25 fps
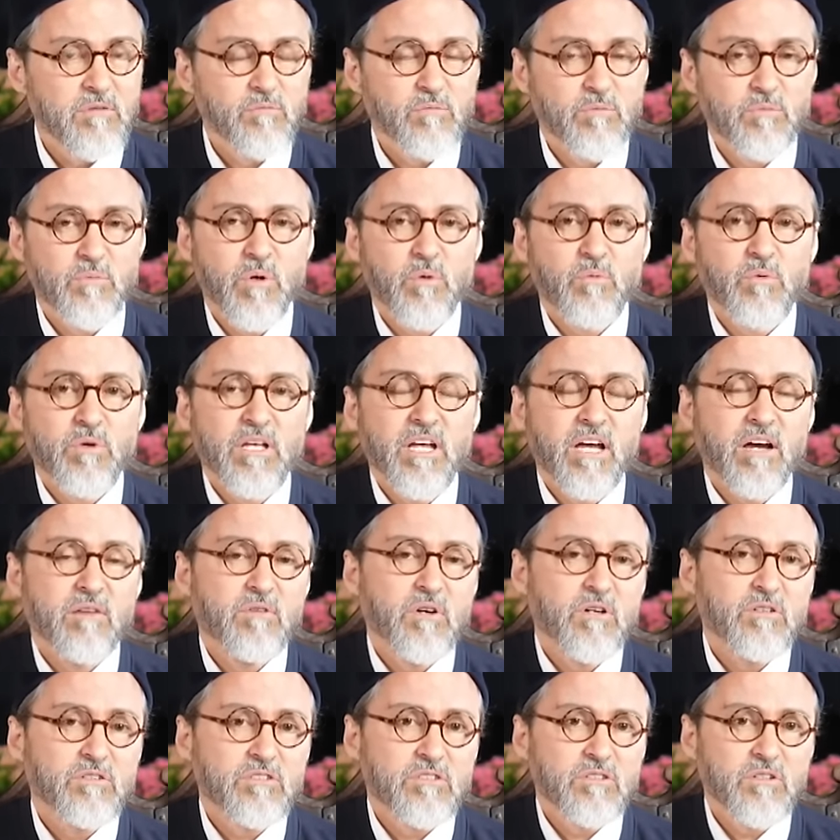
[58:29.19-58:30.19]
But we have
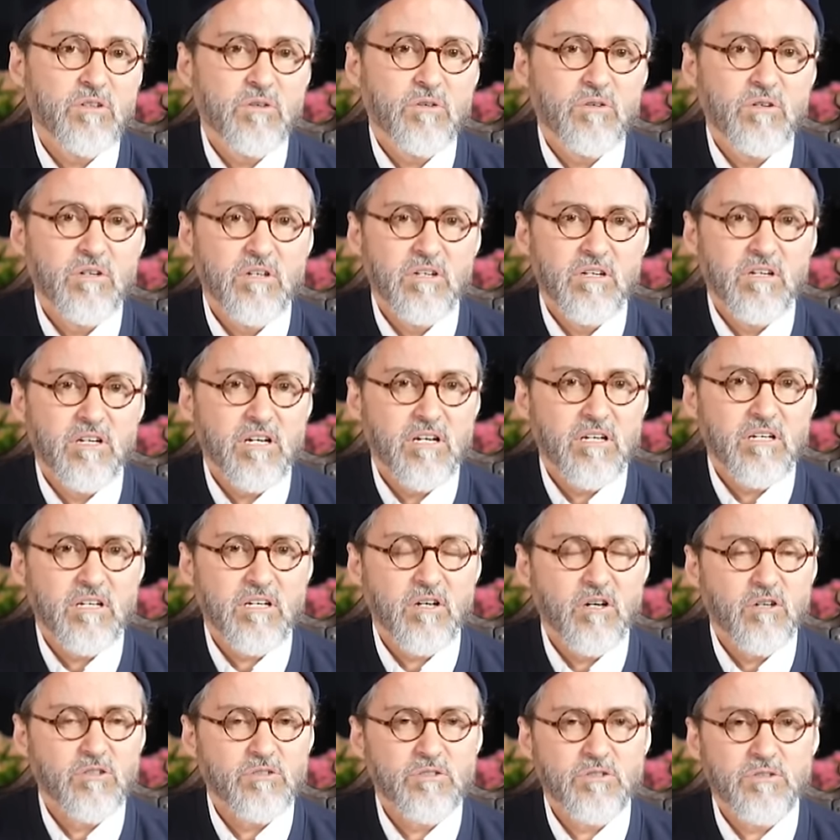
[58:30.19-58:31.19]
also a
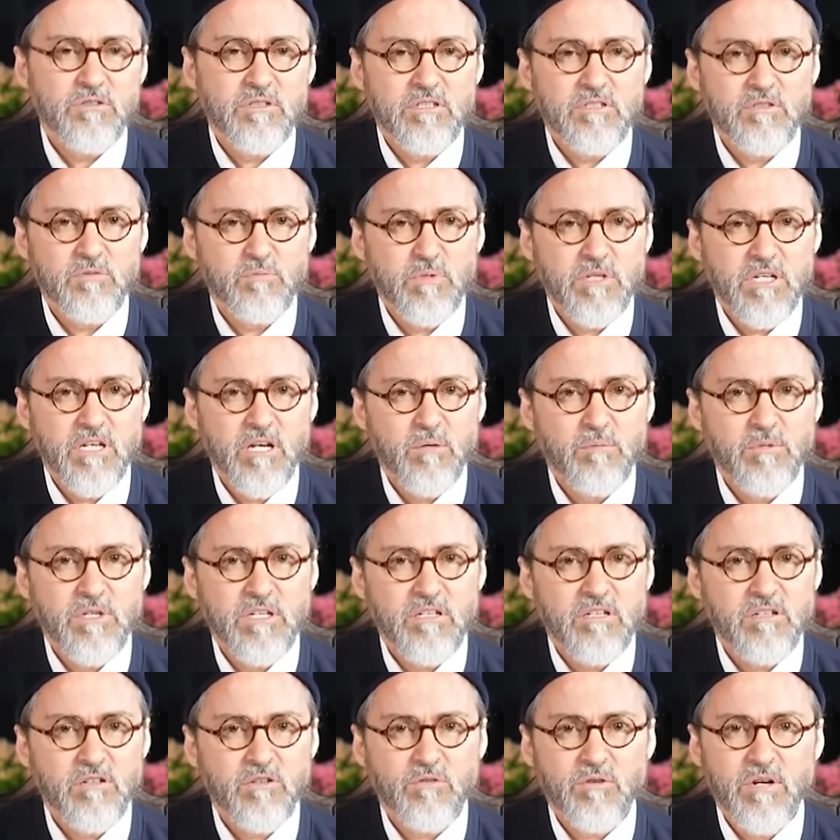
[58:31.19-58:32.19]
culture that's becoming
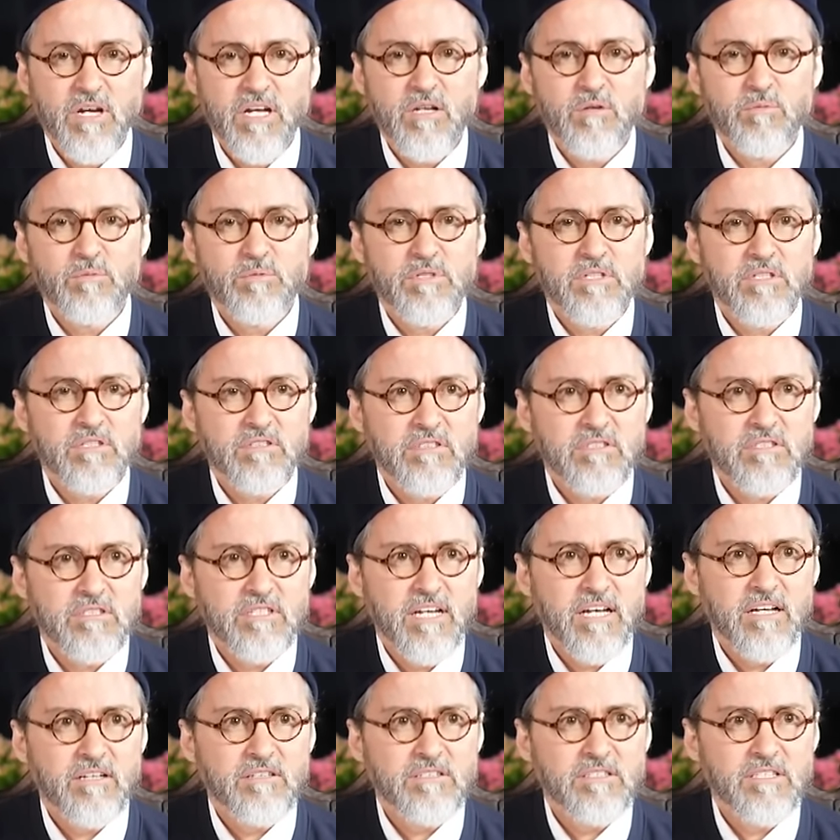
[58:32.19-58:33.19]
incredibly
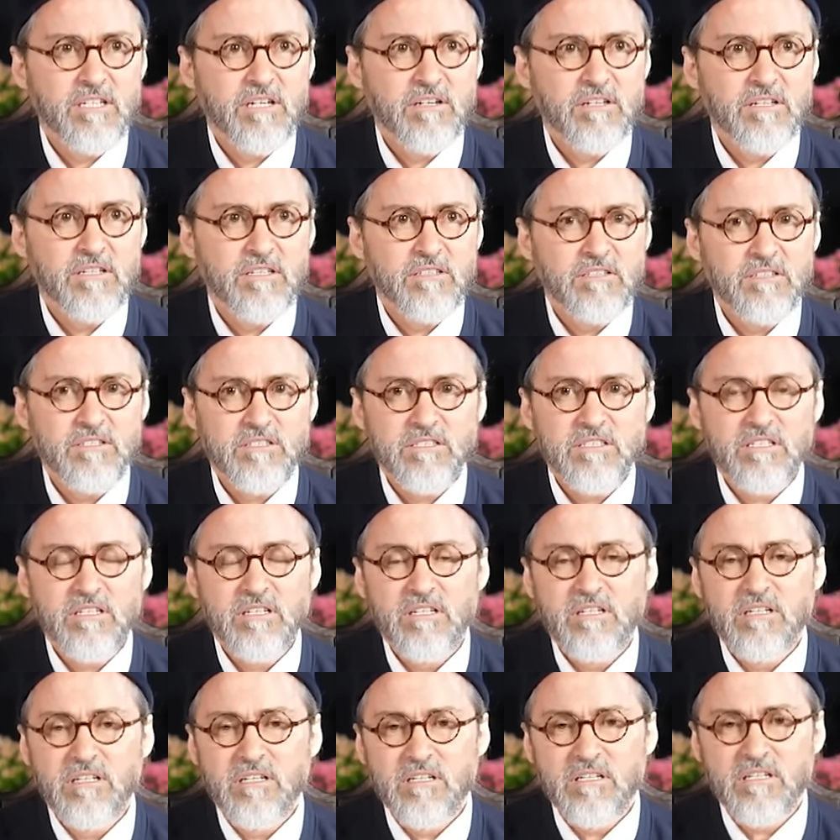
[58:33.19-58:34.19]
totalitarian, just
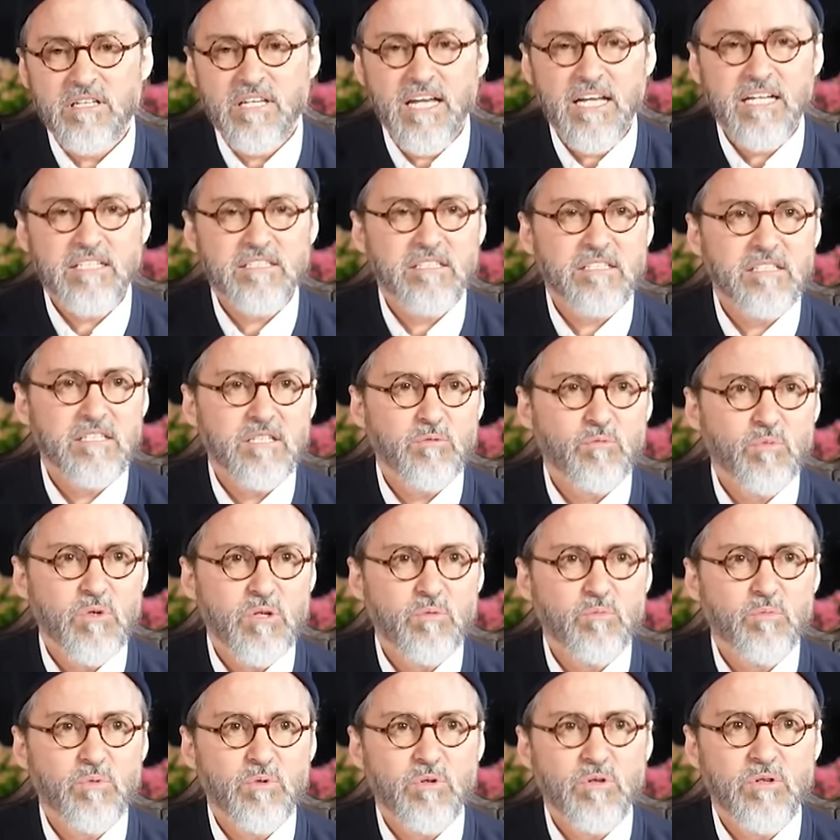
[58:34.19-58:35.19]
canceling
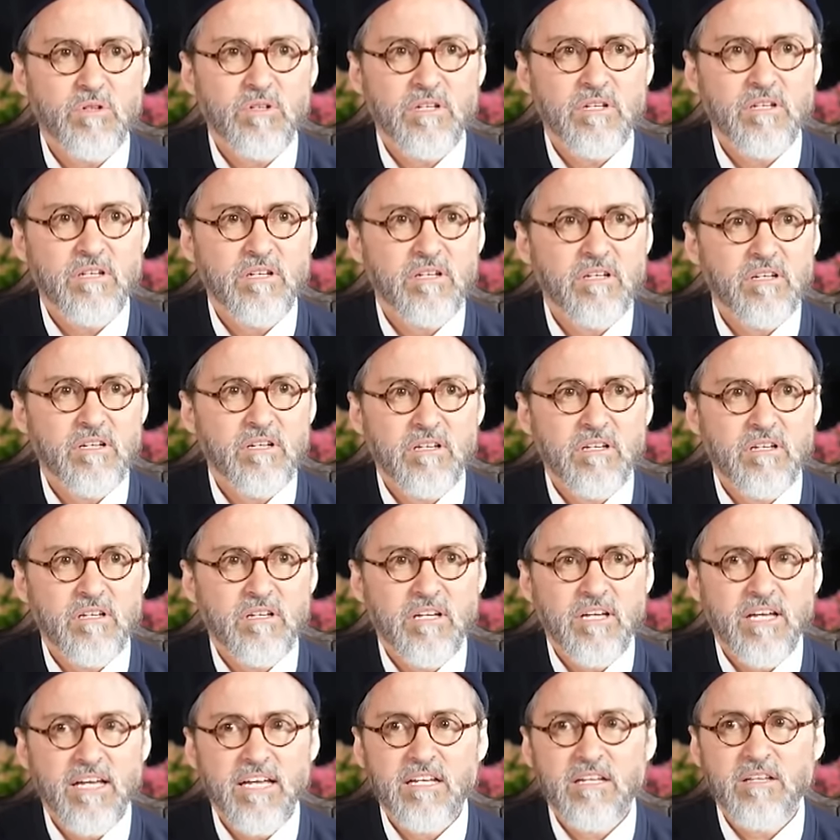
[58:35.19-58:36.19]
people and
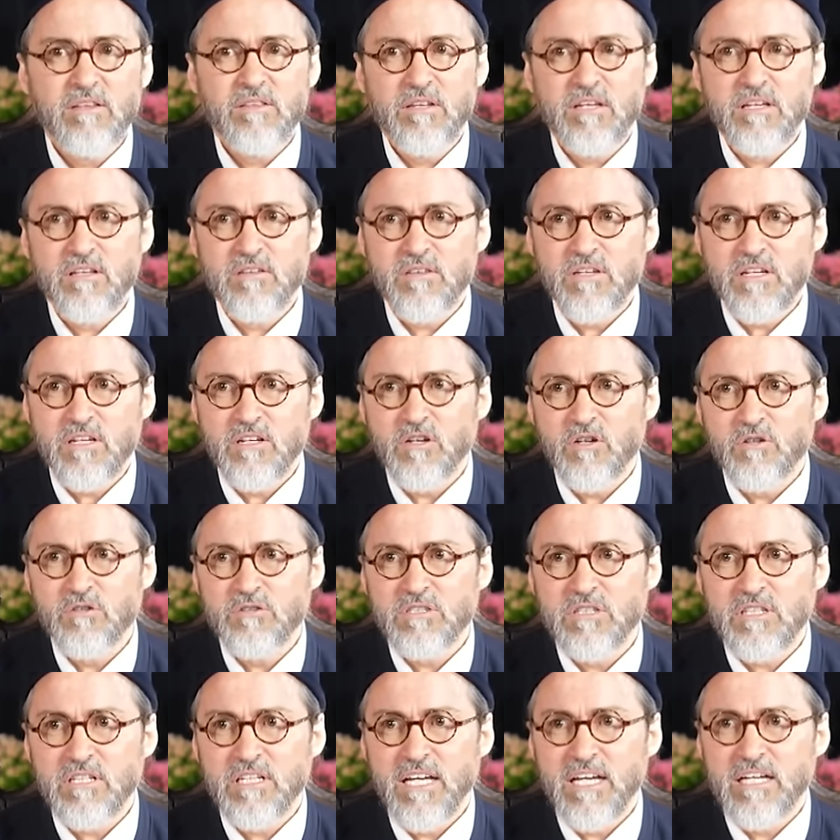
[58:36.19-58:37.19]
anything that goes
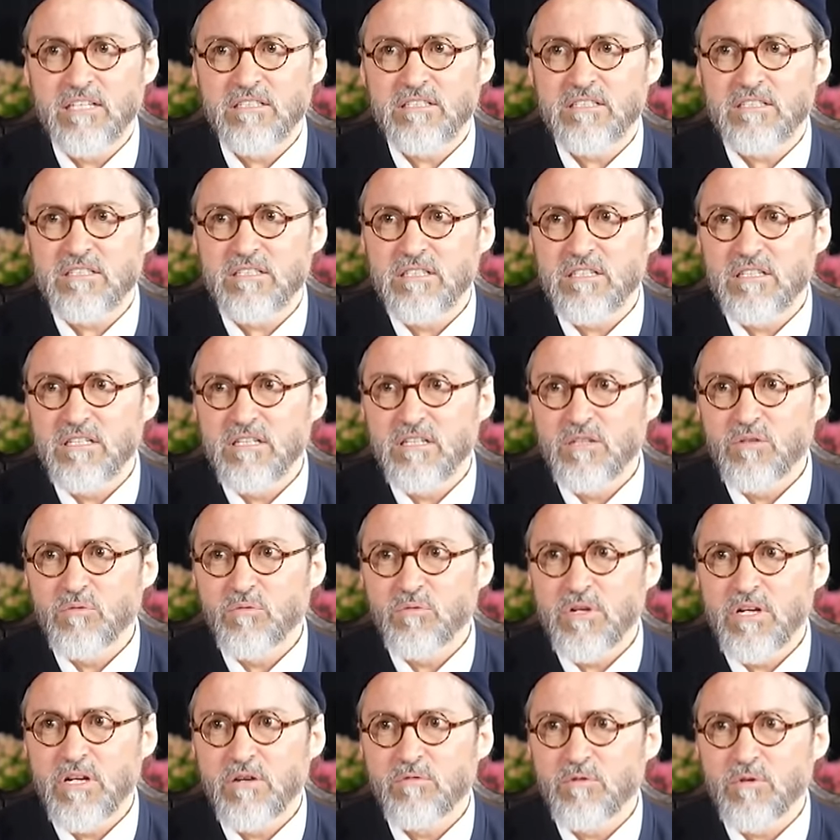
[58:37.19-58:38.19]
against
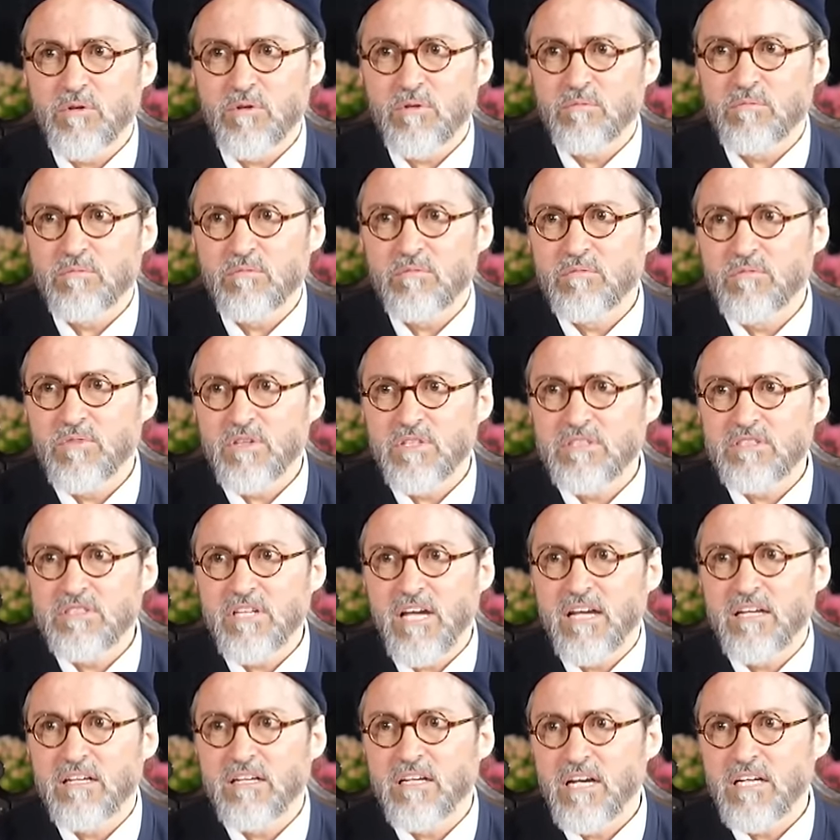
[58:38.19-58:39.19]
whatever the
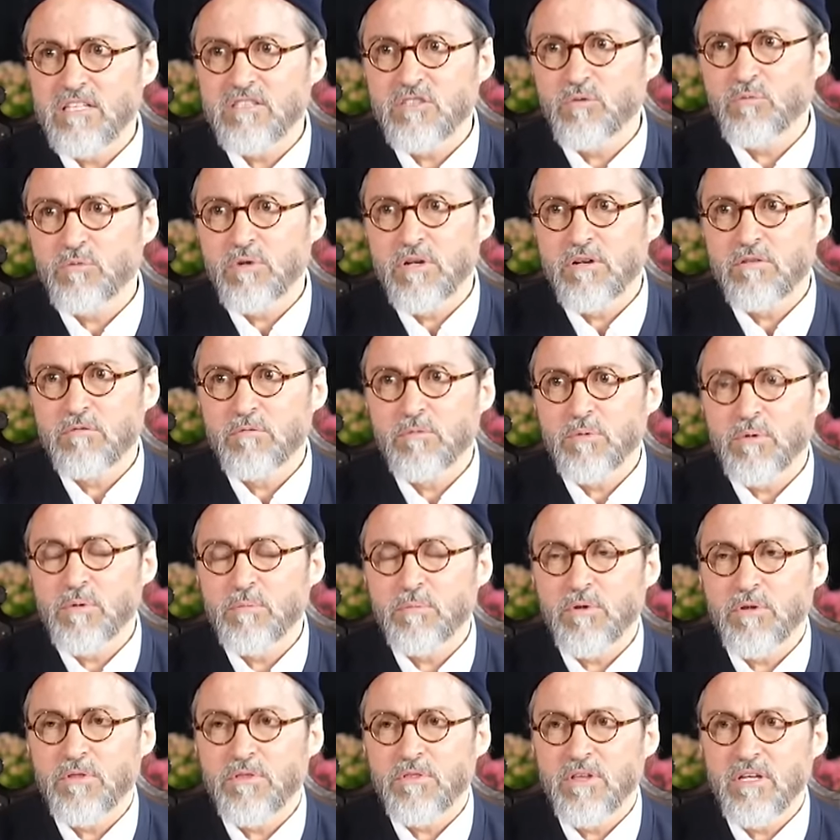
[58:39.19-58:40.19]
zeitgeist or whatever
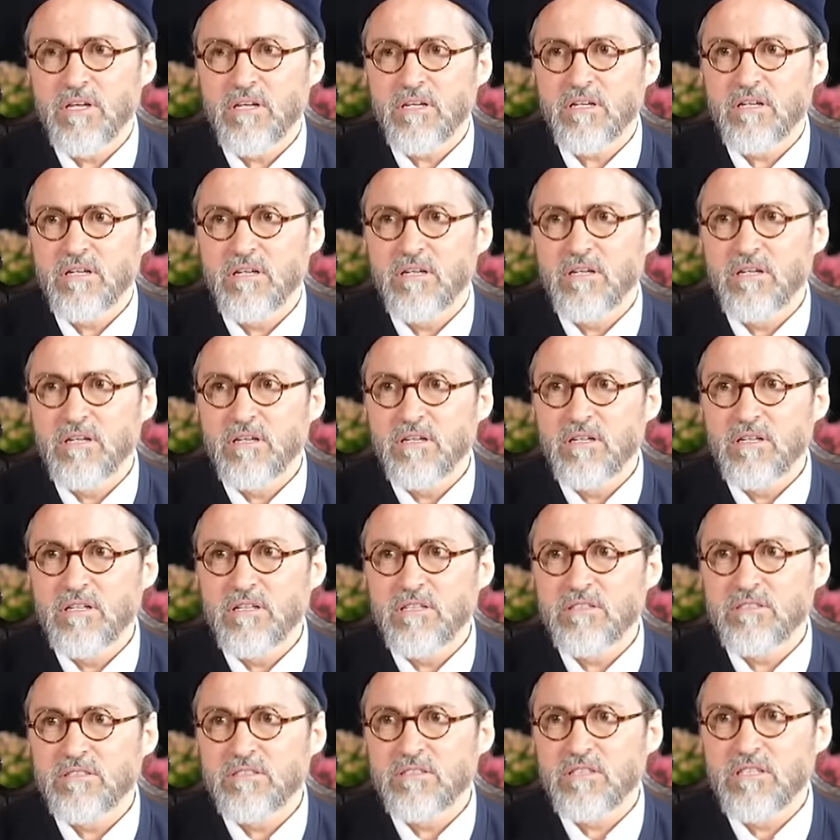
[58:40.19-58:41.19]
people think
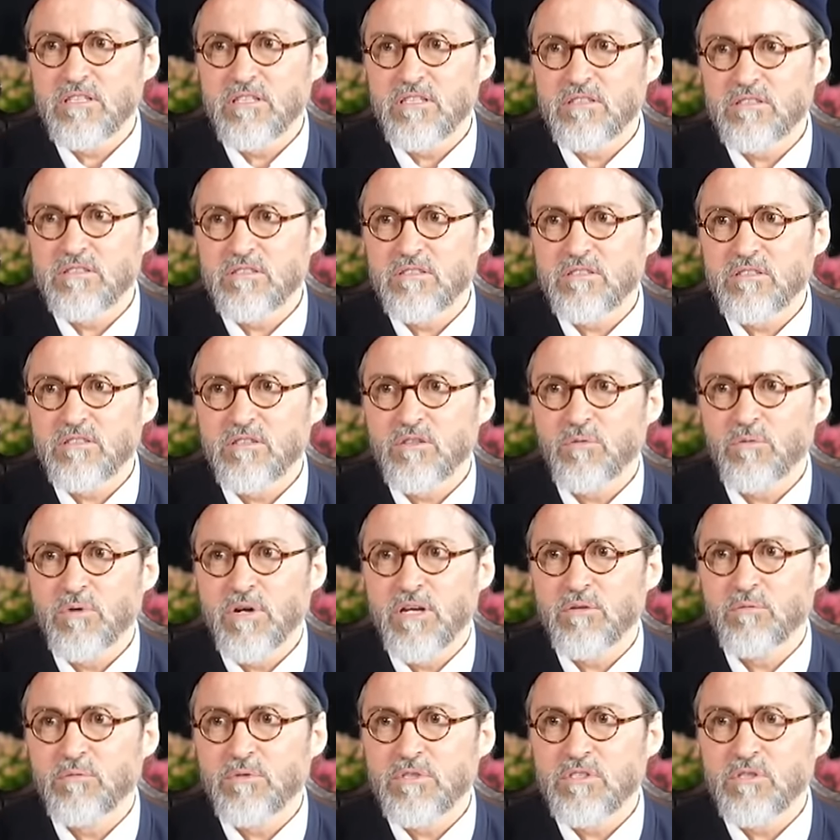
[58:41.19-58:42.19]
is the
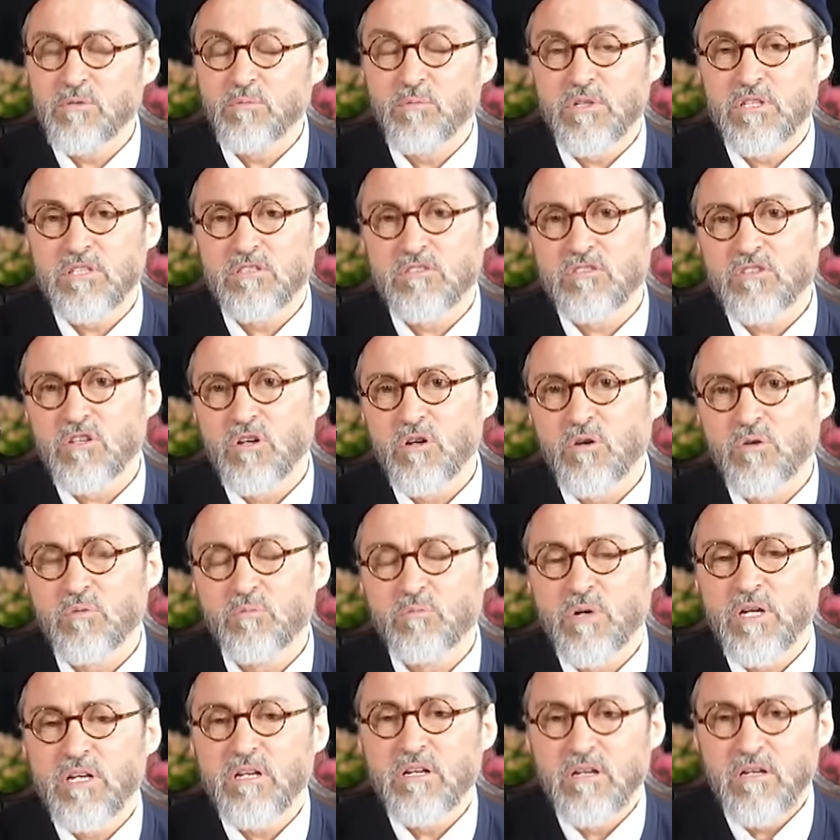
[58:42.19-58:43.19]
way we should be. So,
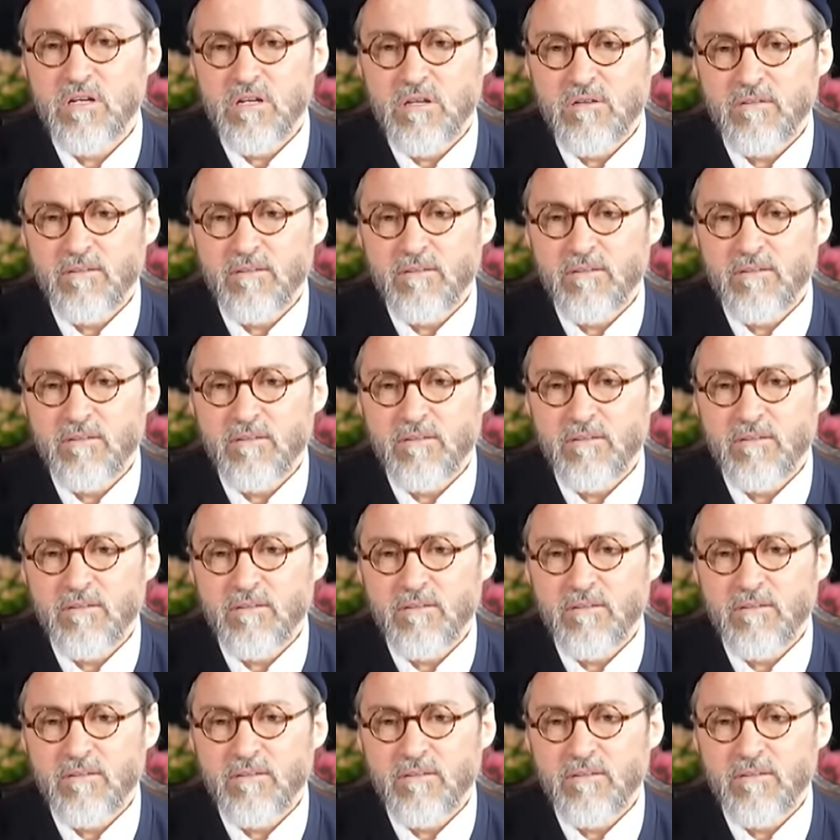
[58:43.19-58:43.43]
but,